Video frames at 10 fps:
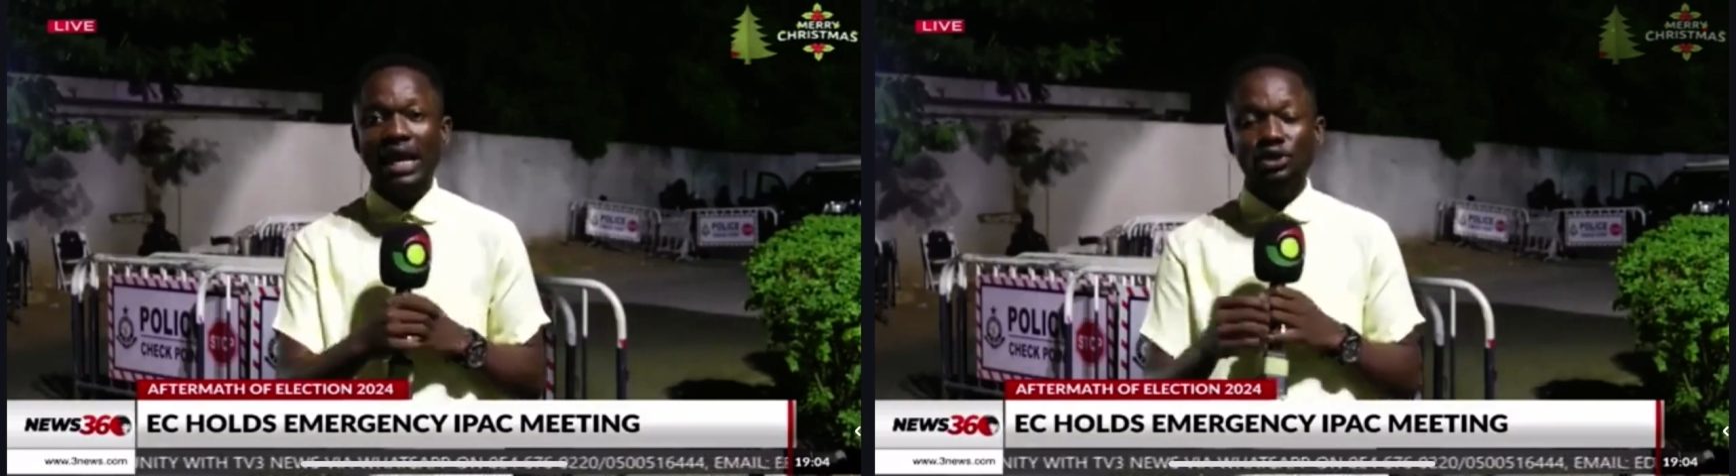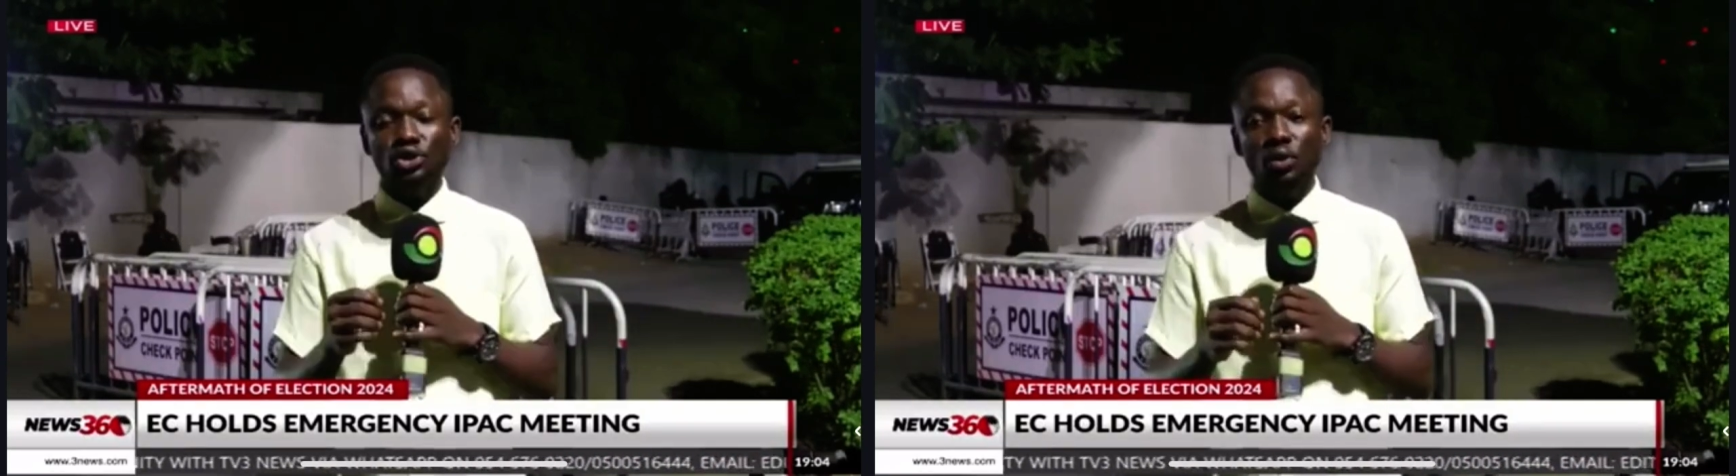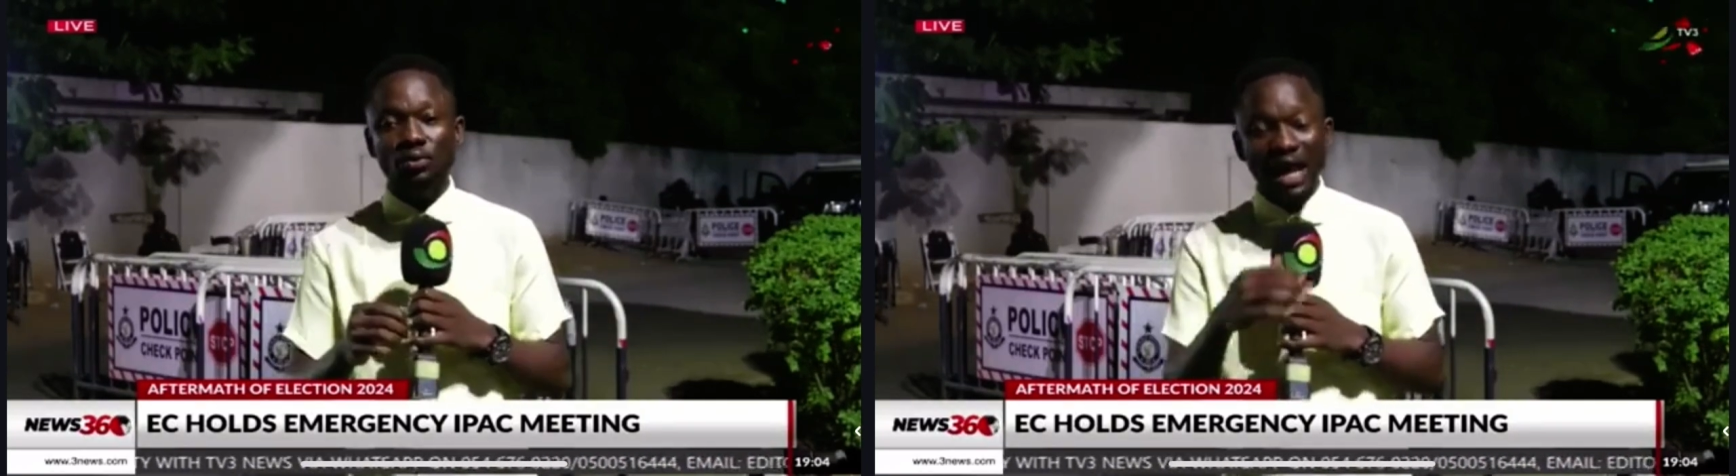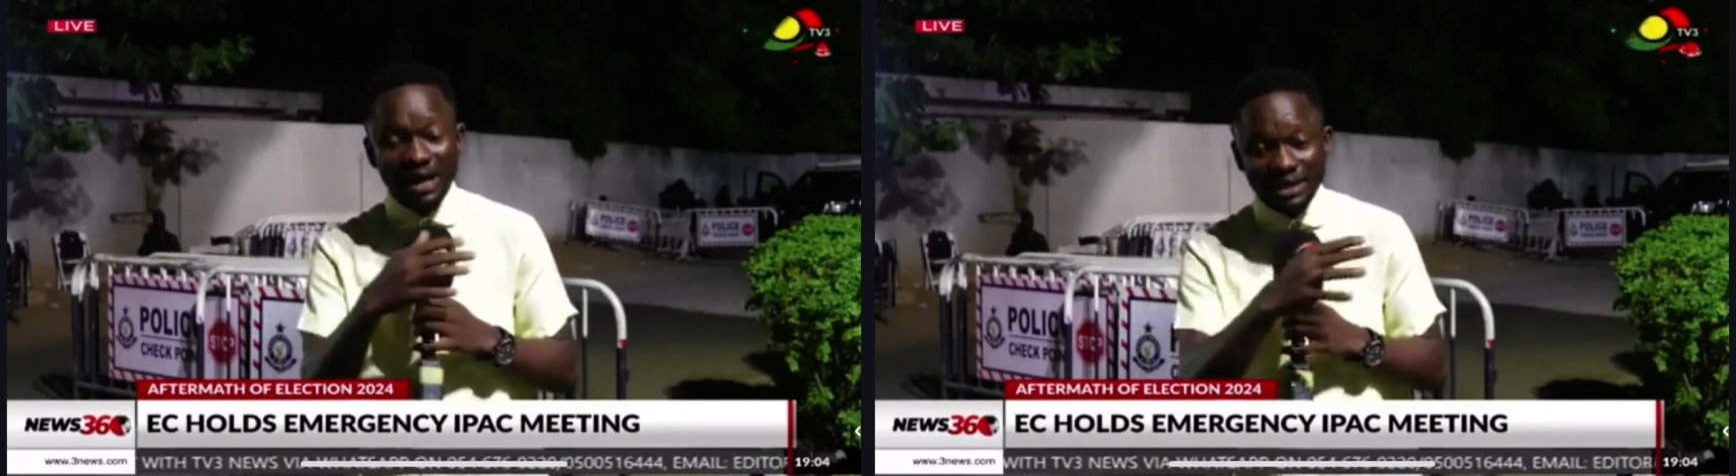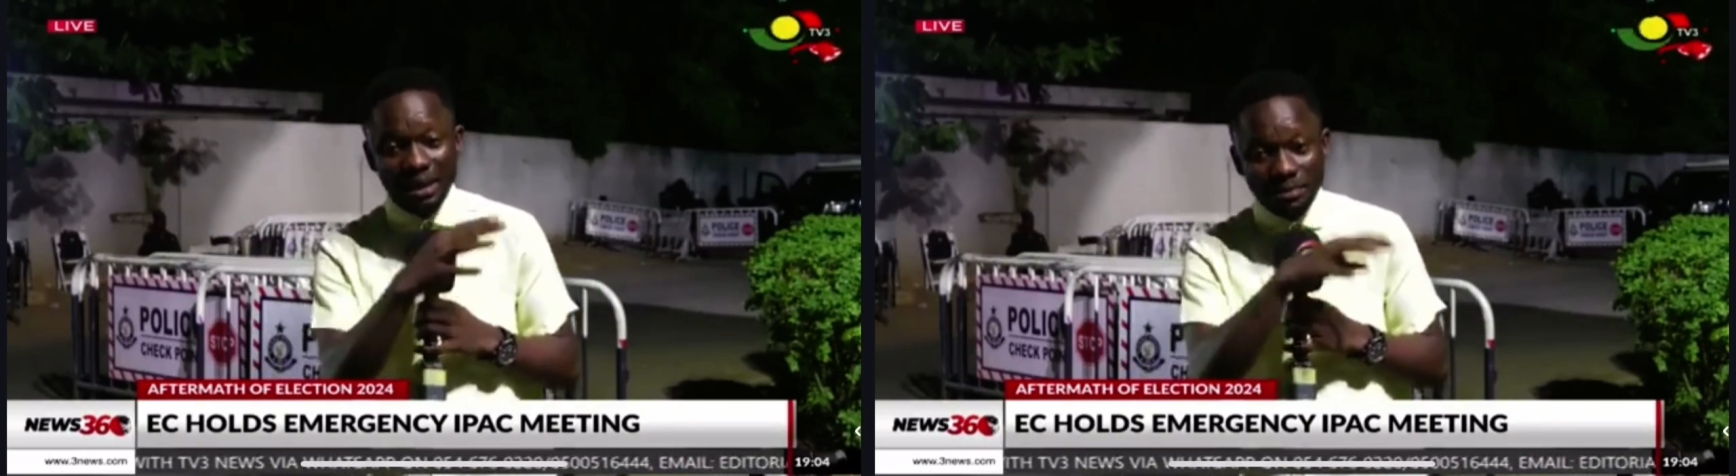And so that
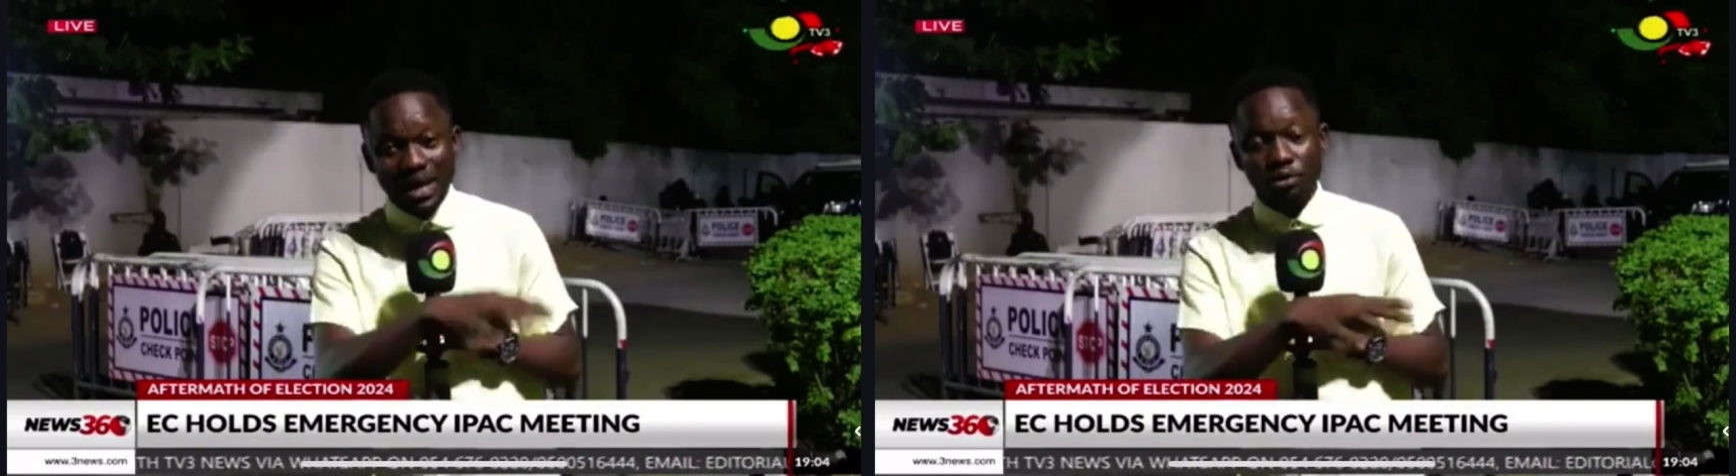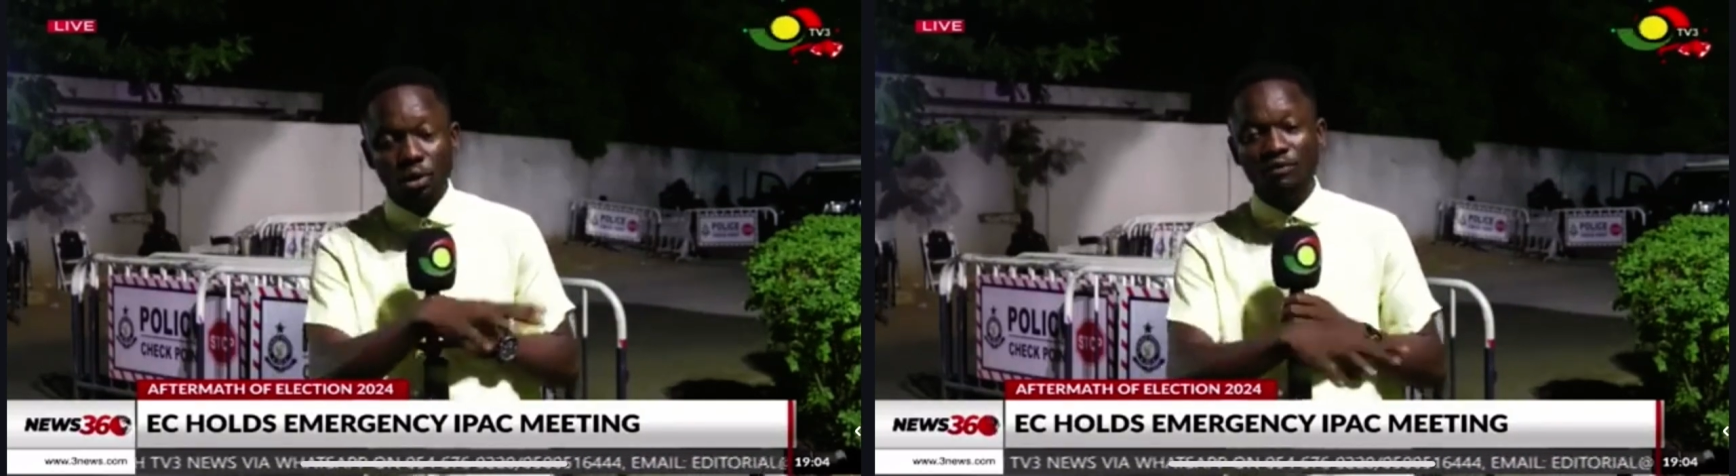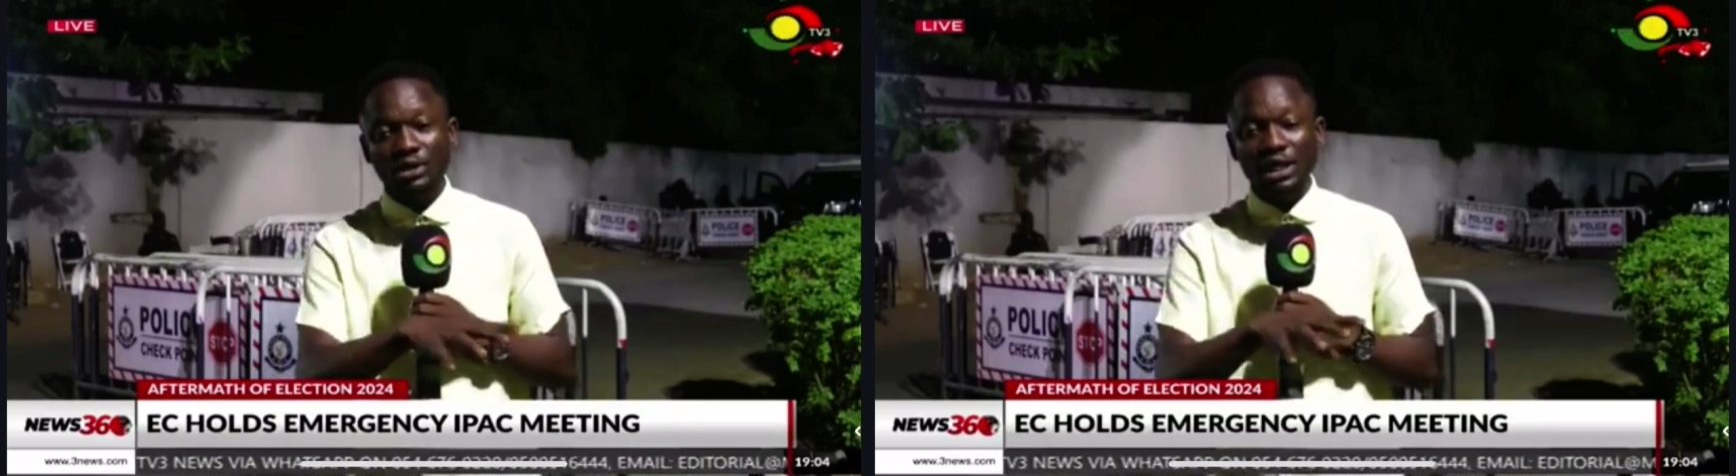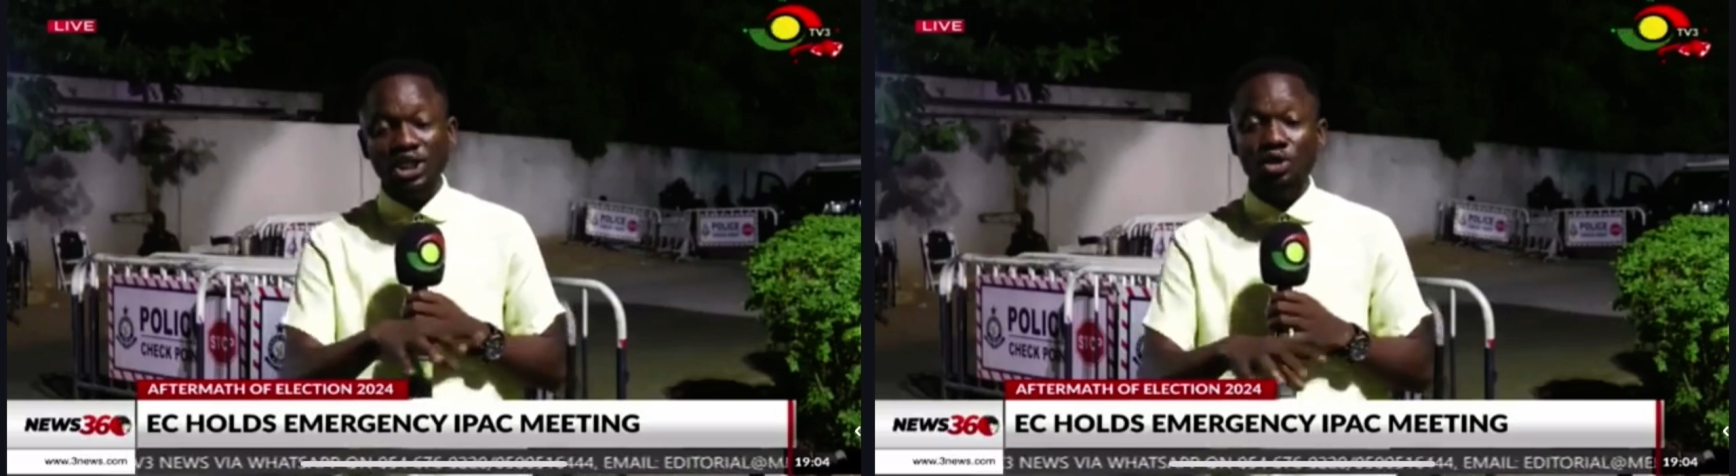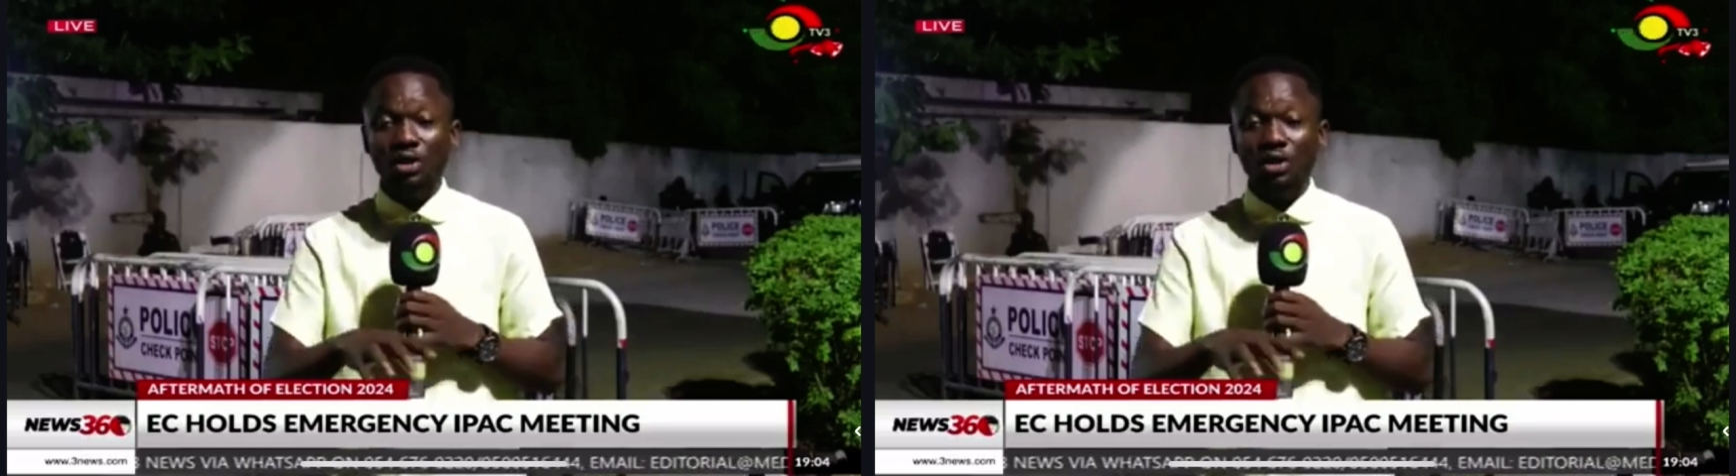is the main conversation,